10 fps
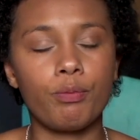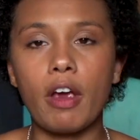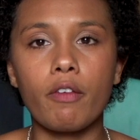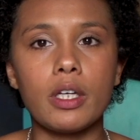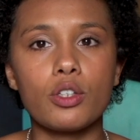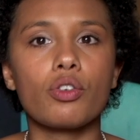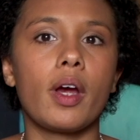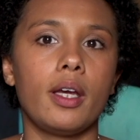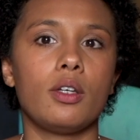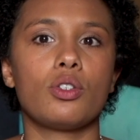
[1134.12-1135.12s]
very
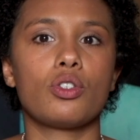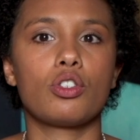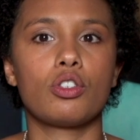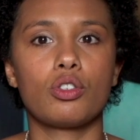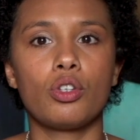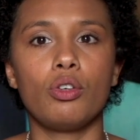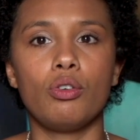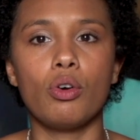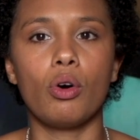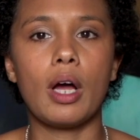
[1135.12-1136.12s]
strange to
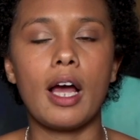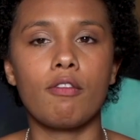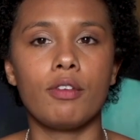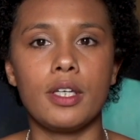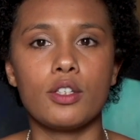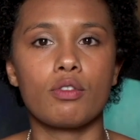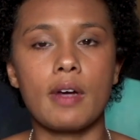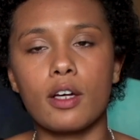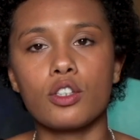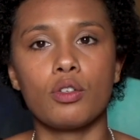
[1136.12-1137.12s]
not have an
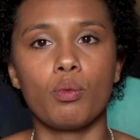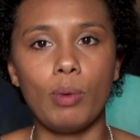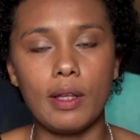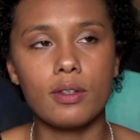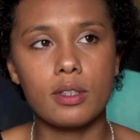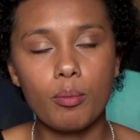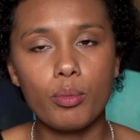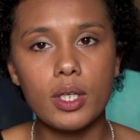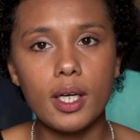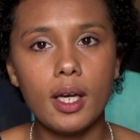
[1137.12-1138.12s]
interaction with
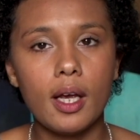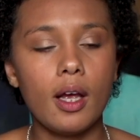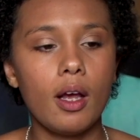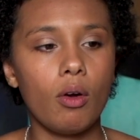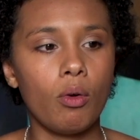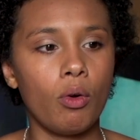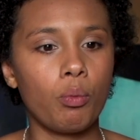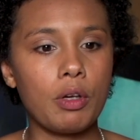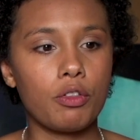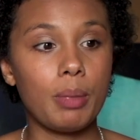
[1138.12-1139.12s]
somebody or
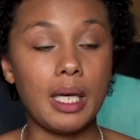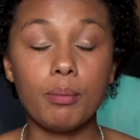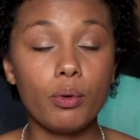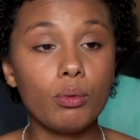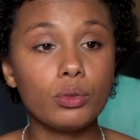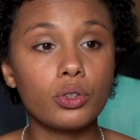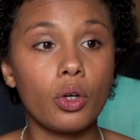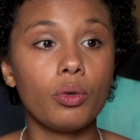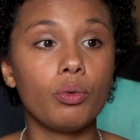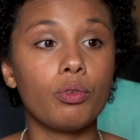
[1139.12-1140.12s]
with people.
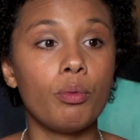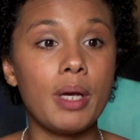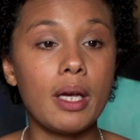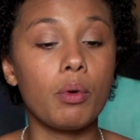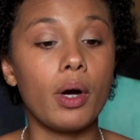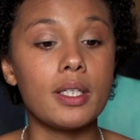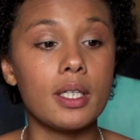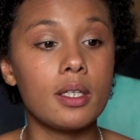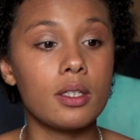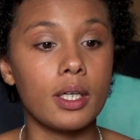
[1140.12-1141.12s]
So for me, what I
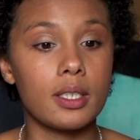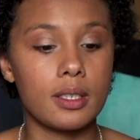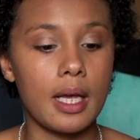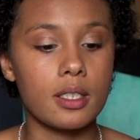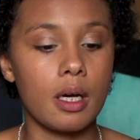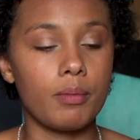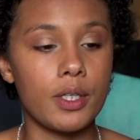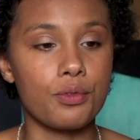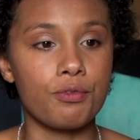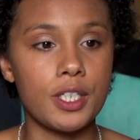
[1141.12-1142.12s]
did is I set up
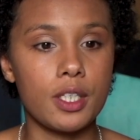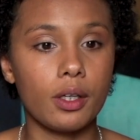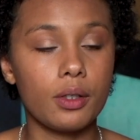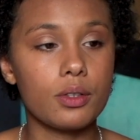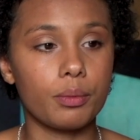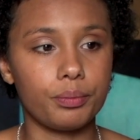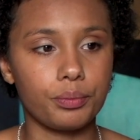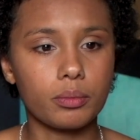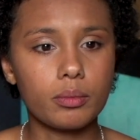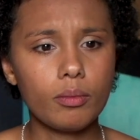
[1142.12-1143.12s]
little videos,
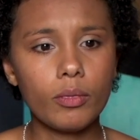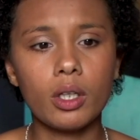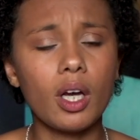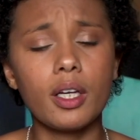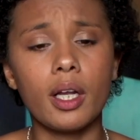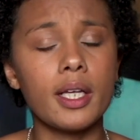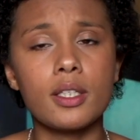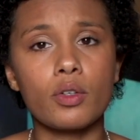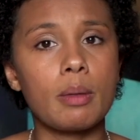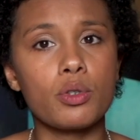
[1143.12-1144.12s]
kind of like
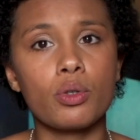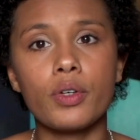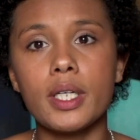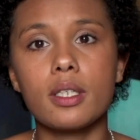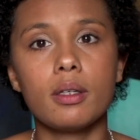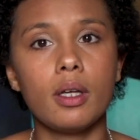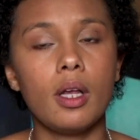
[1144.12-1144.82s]
Instagram stories,